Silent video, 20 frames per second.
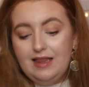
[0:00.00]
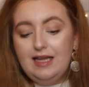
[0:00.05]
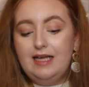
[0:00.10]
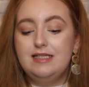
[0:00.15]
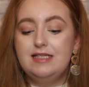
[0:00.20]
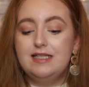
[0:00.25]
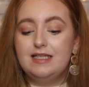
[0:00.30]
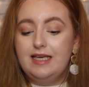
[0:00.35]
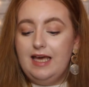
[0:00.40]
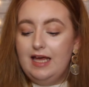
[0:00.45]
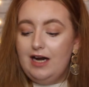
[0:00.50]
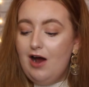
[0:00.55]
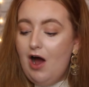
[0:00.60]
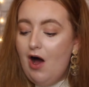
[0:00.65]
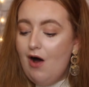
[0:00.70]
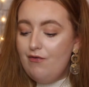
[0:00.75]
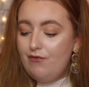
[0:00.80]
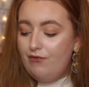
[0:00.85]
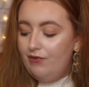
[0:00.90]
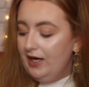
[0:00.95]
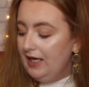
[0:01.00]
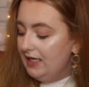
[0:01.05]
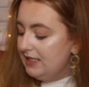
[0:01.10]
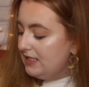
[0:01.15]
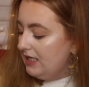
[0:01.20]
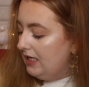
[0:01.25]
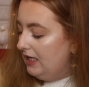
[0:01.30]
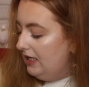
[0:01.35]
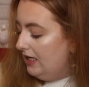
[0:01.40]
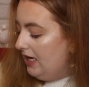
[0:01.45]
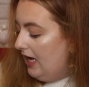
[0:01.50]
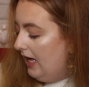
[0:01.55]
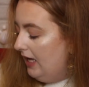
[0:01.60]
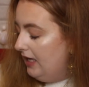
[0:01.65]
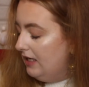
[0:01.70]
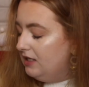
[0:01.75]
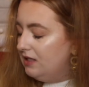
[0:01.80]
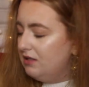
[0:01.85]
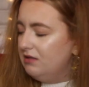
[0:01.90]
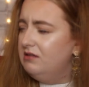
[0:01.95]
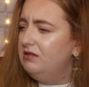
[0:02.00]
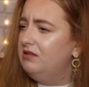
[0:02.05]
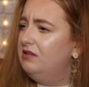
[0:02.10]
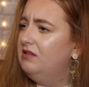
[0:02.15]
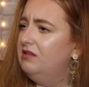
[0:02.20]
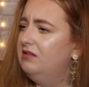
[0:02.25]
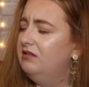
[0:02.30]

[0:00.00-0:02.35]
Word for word: Let's get our fingers in and... Oh.